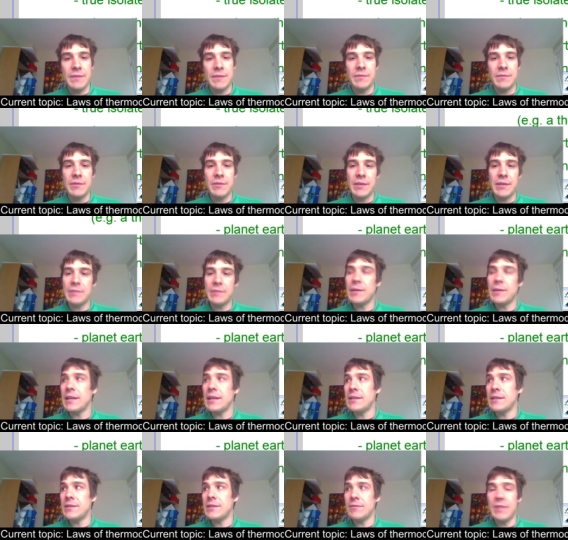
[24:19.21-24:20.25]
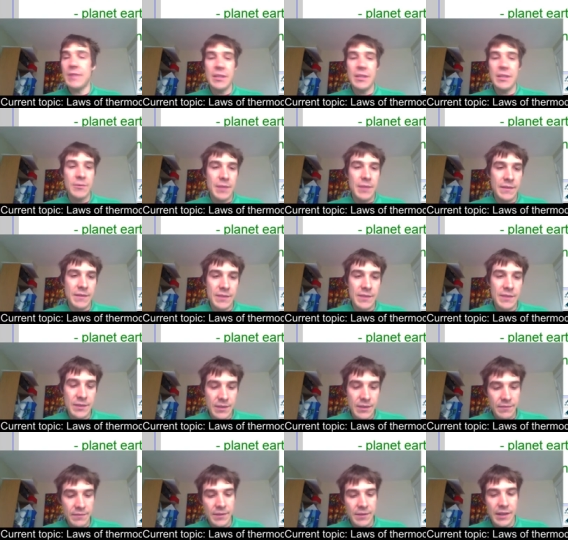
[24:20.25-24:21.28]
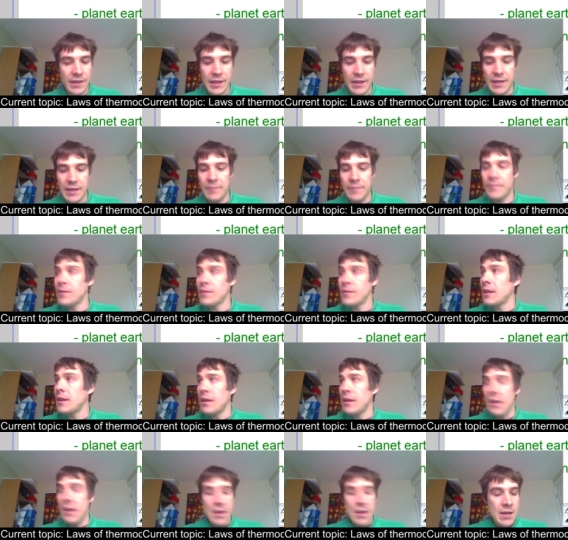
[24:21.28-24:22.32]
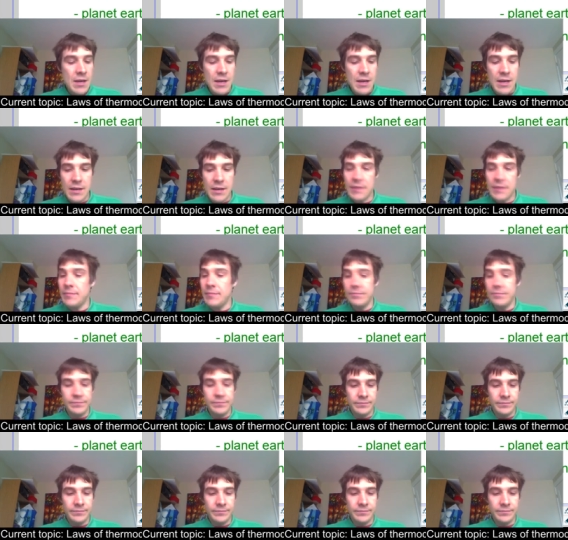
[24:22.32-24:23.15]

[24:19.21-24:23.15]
infrared rays and radio waves and stuff like that. And